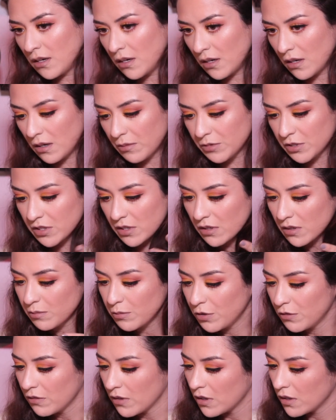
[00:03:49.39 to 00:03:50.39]
And I'm just gonna
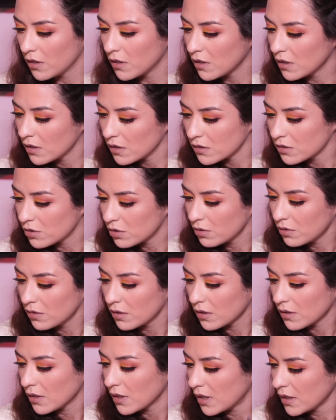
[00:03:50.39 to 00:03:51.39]
move on to
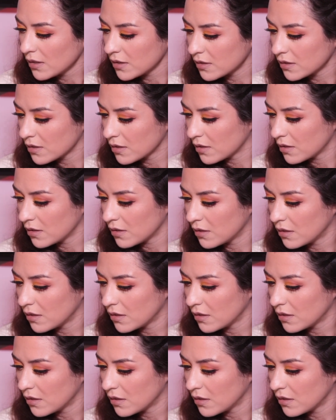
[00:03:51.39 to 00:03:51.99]
the next.